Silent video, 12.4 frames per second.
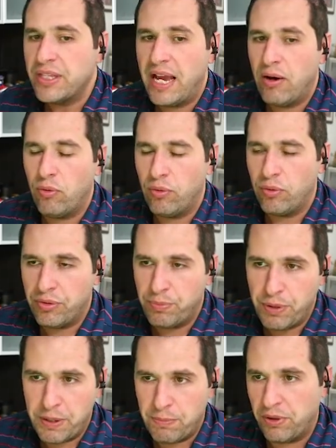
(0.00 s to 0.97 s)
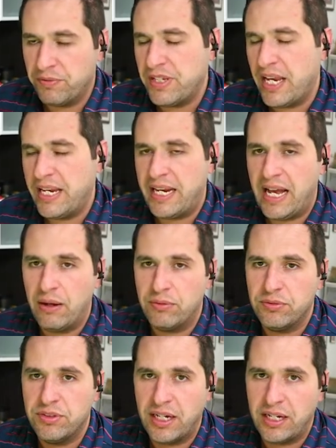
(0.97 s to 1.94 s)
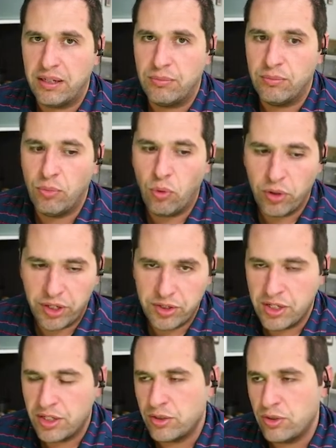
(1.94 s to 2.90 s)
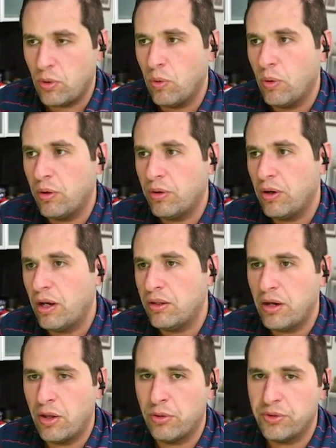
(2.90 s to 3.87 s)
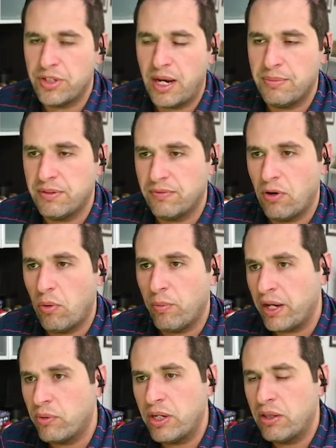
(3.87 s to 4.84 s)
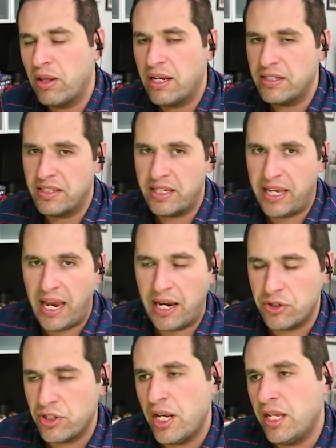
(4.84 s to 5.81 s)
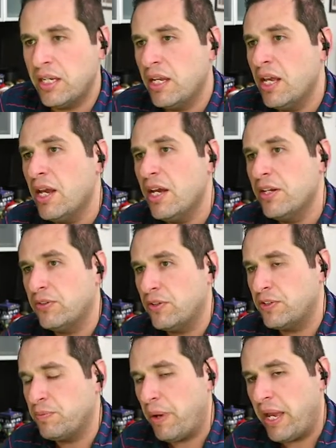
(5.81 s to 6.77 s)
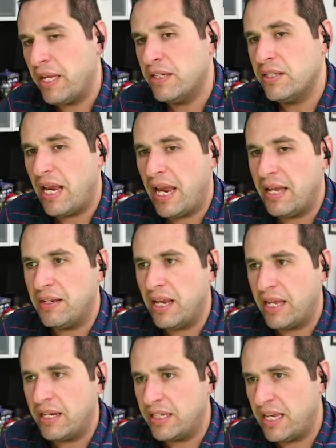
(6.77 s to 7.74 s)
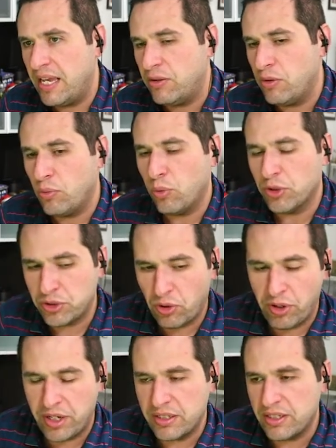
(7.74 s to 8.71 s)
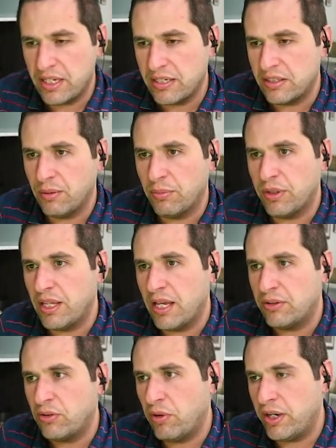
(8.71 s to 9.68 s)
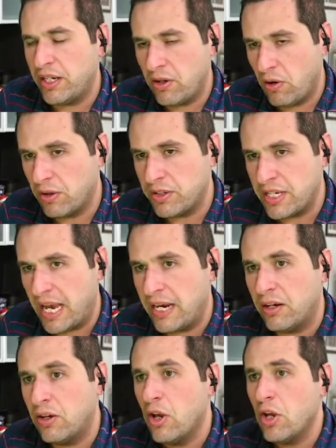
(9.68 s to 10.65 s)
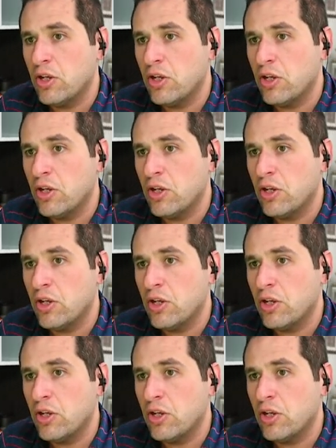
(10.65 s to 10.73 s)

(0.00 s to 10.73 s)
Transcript: Now, people have taken out second mortgages or uh, other types of home equity lines to cash in, to spend, and and again, we're starting to see some of that credit card data